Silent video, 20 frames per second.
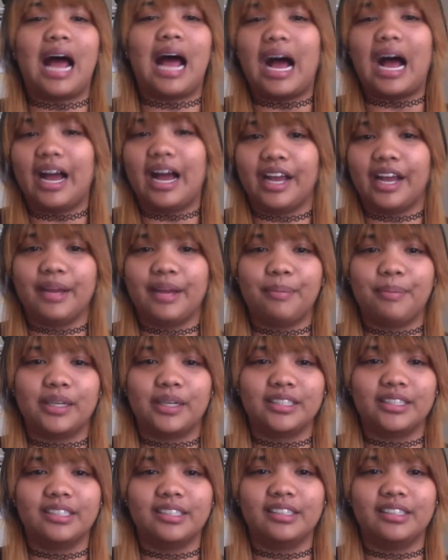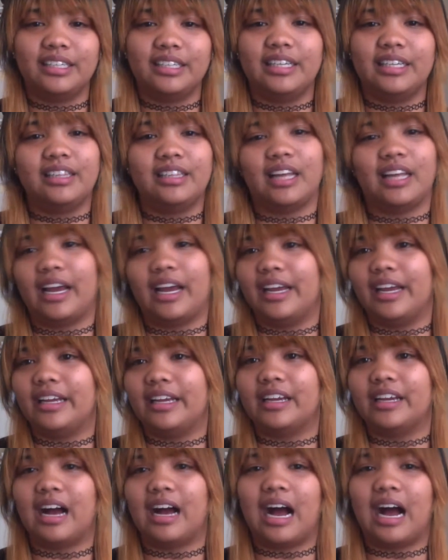I personally,
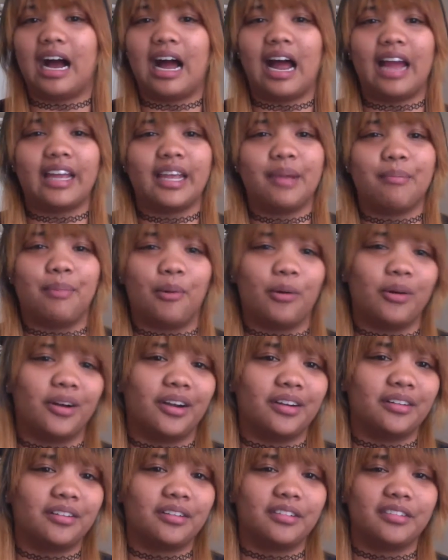like, I get bored.